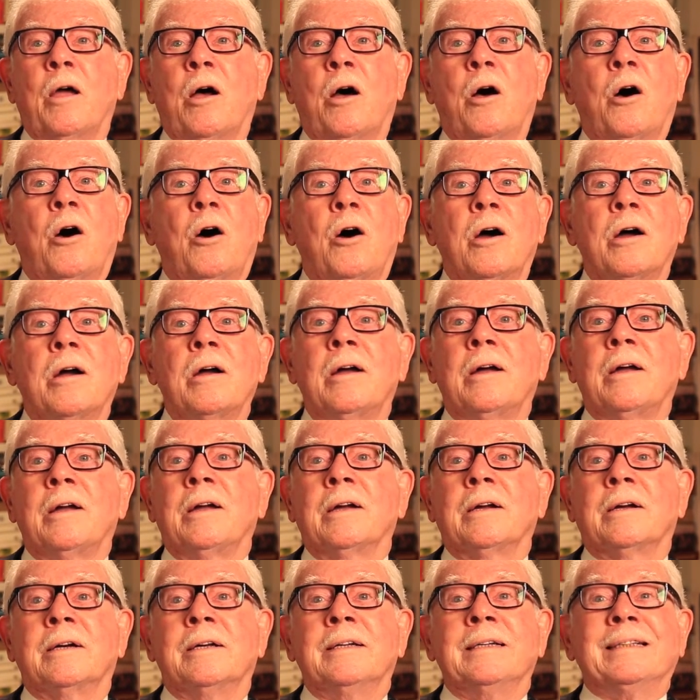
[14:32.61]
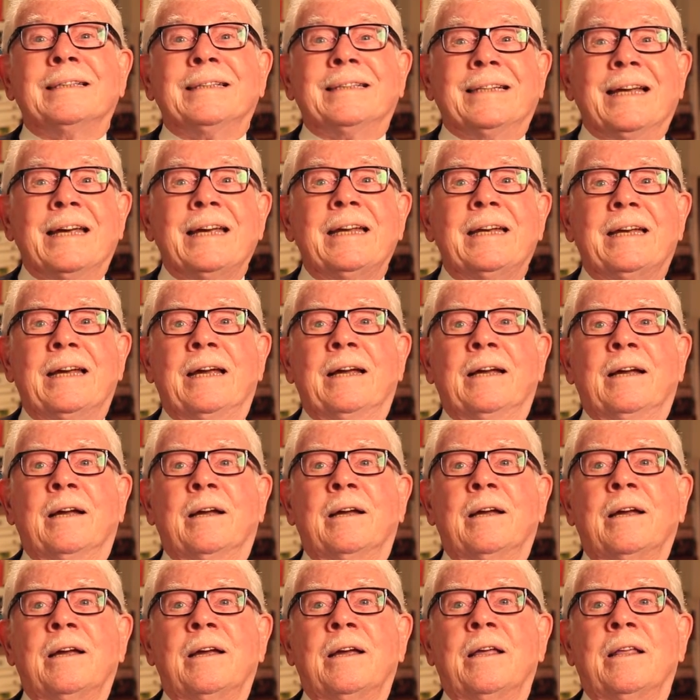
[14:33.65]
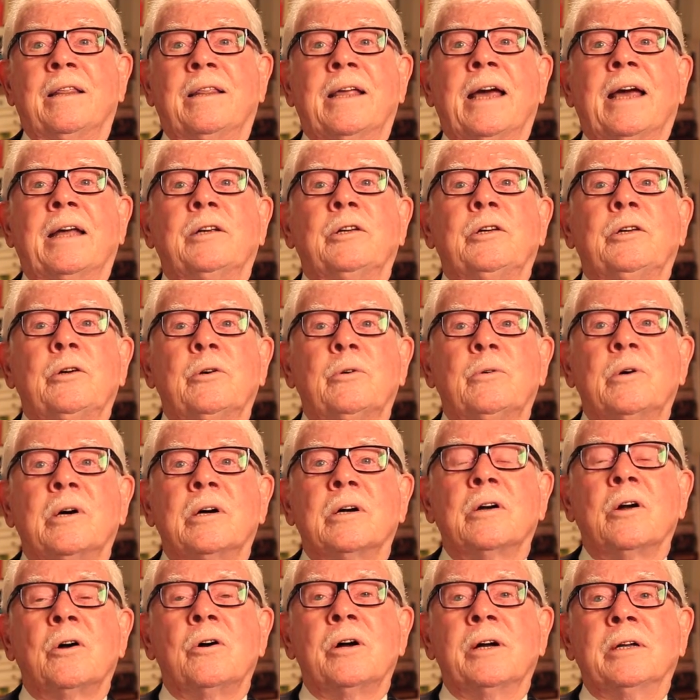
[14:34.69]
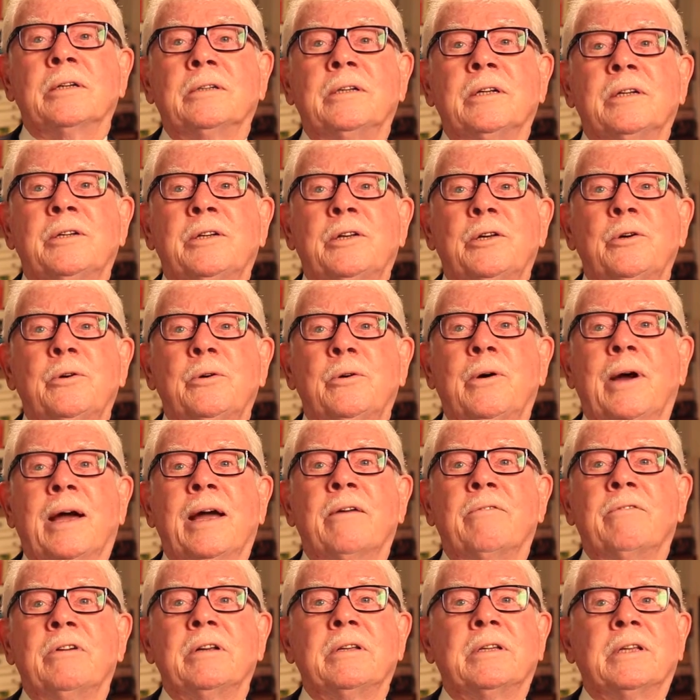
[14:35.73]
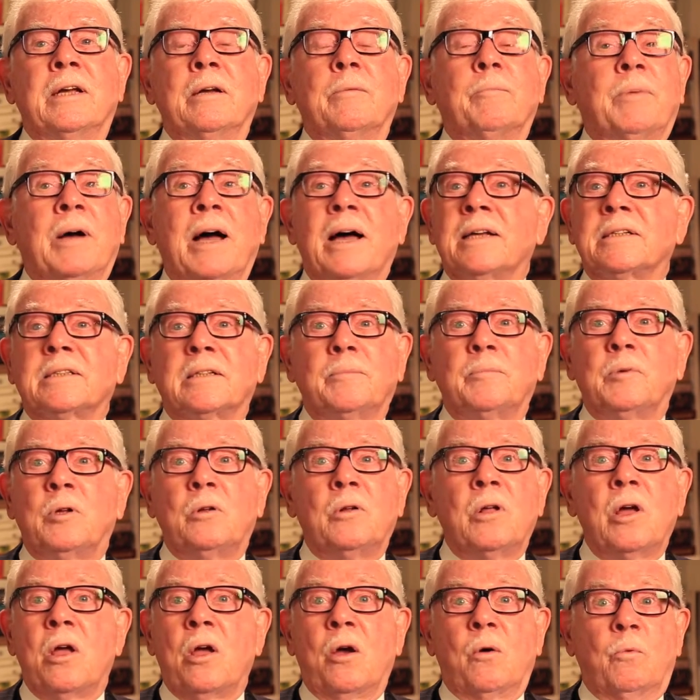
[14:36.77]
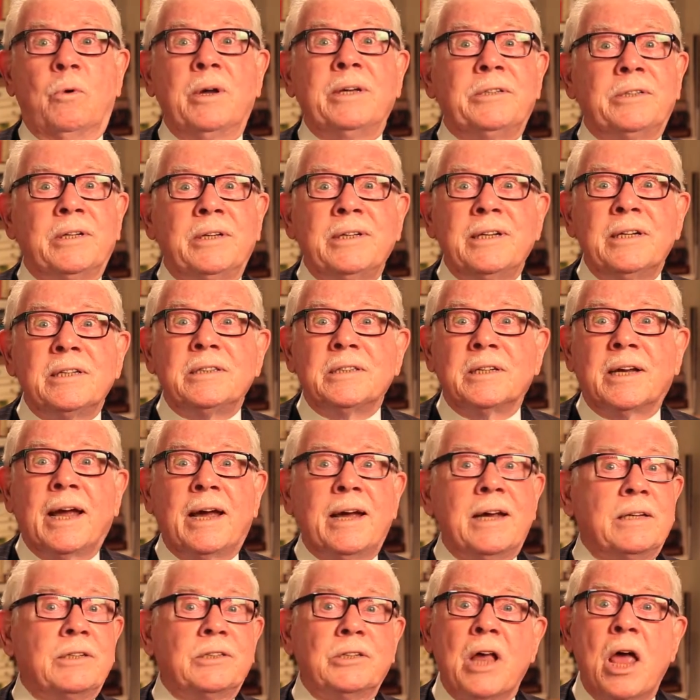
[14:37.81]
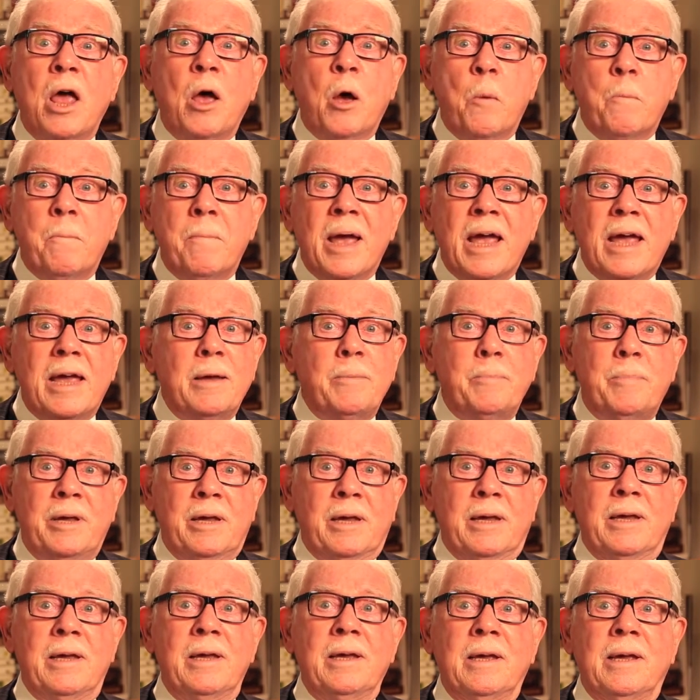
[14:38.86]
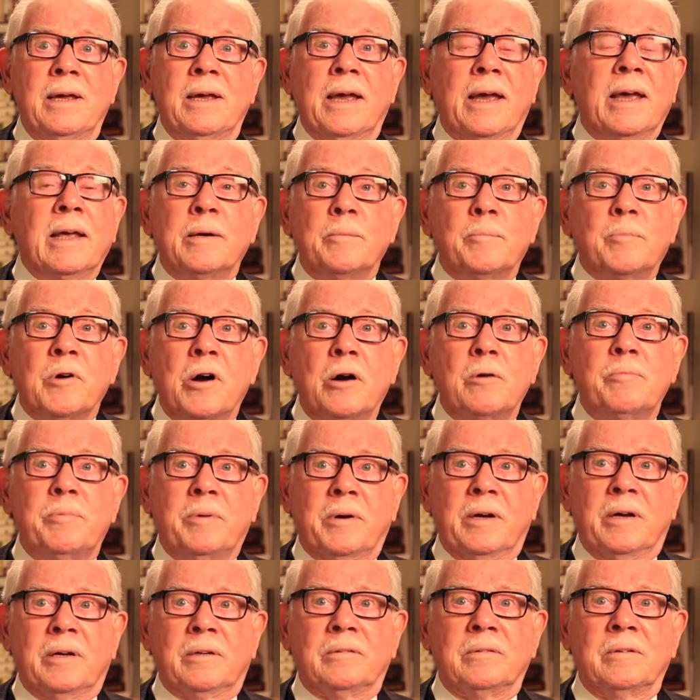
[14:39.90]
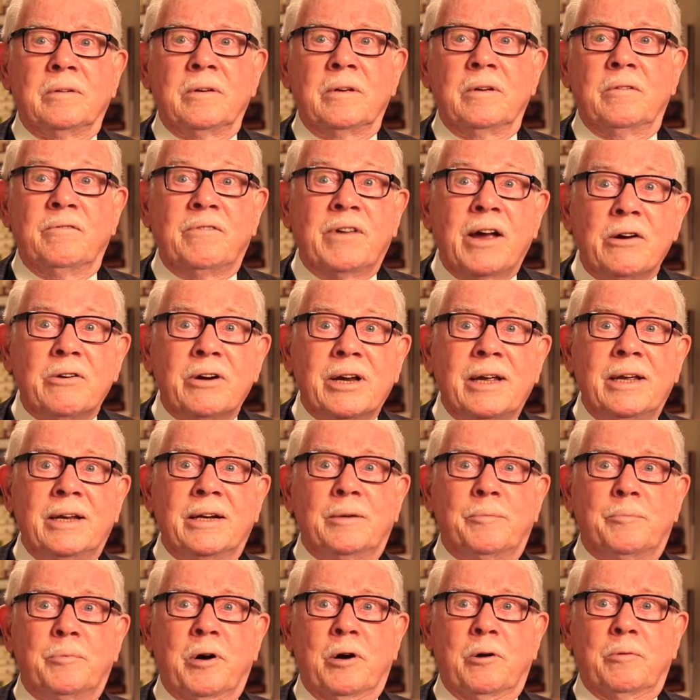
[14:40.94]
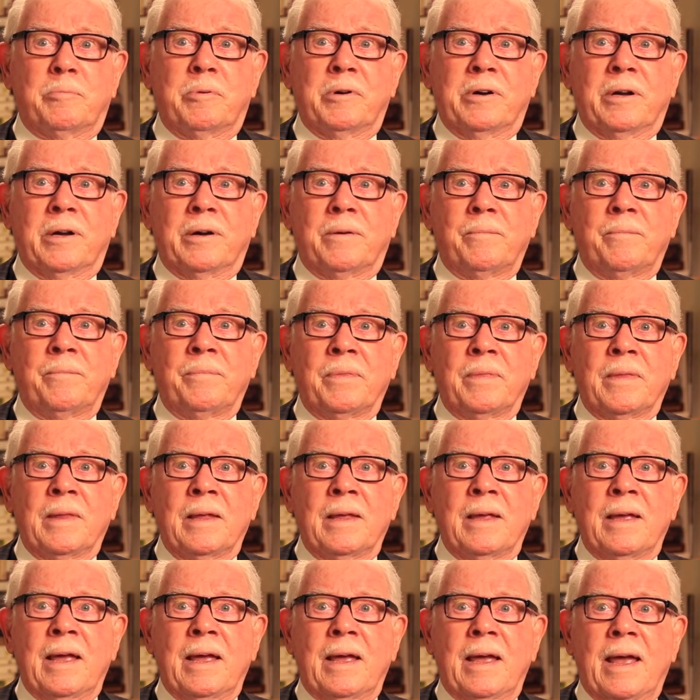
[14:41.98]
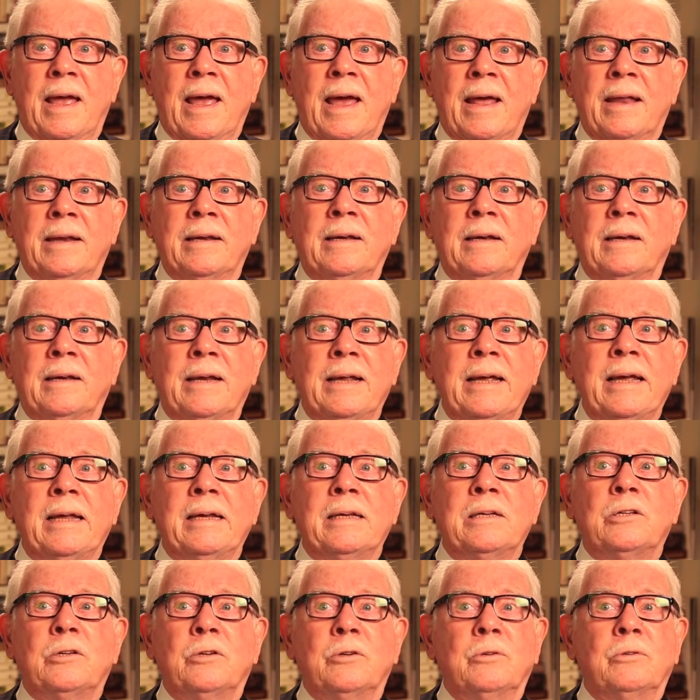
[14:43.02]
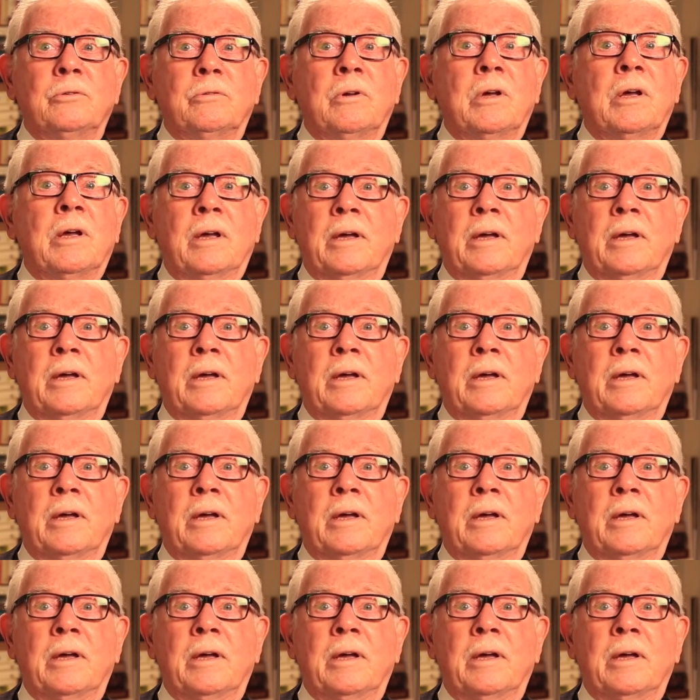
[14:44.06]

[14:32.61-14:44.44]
or conceding that you are going to do everything possible, which in this case may be inappropriate, very inappropriate, and lead to